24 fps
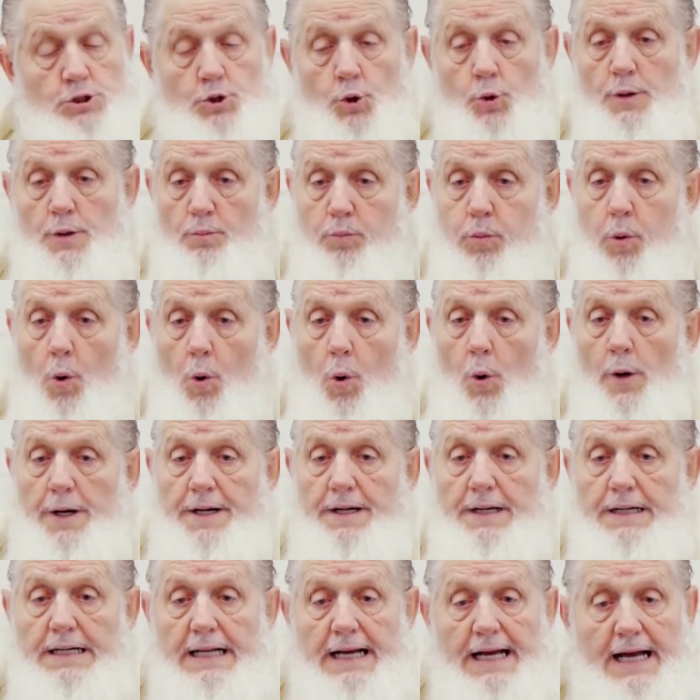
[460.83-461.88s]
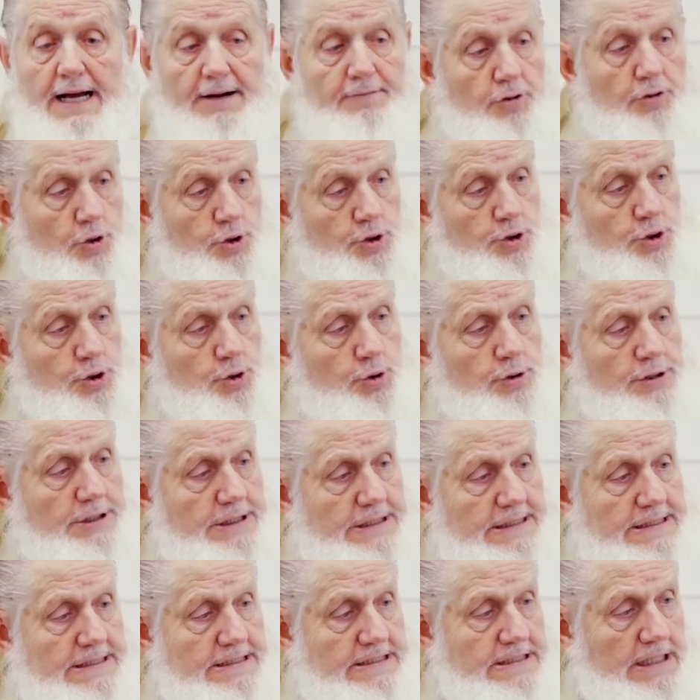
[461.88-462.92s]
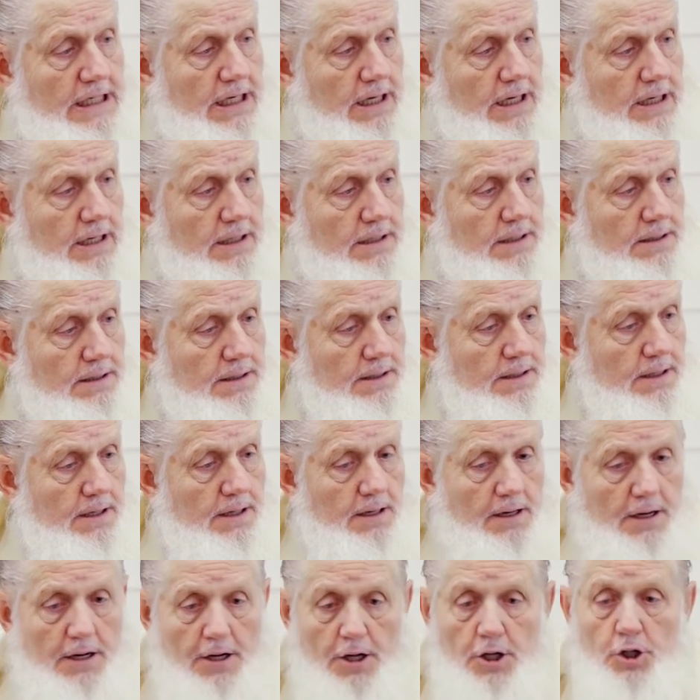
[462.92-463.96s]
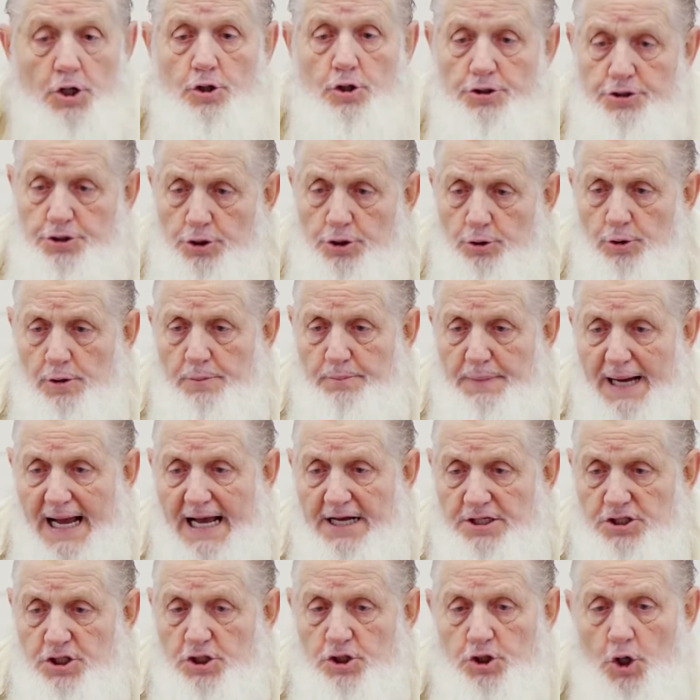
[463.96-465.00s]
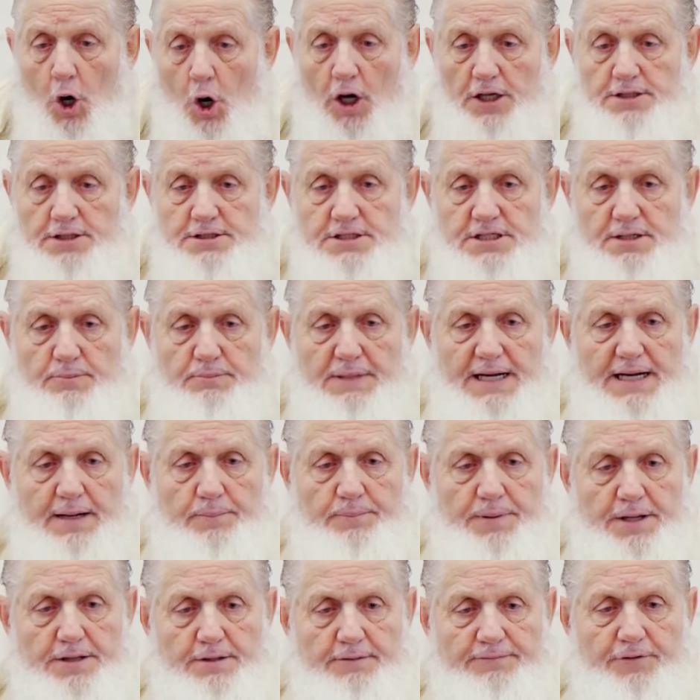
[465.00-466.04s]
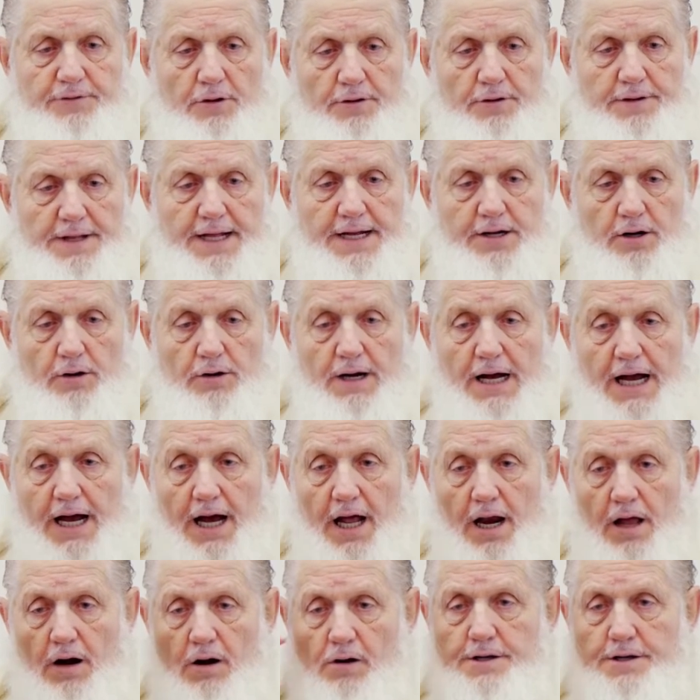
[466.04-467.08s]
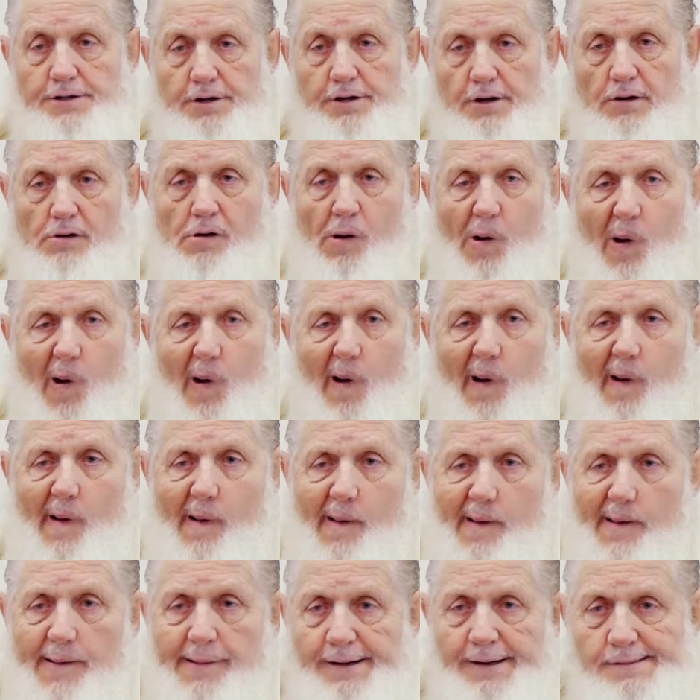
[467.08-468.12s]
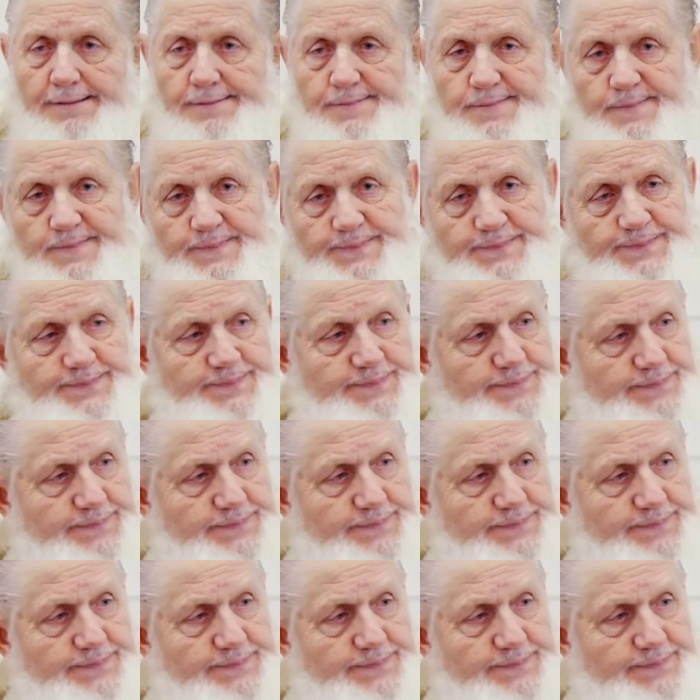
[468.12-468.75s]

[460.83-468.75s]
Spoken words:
so important to have khushu' in the salah. Could you imagine calling somebody up on the phone? They go, hello, and you go, hello.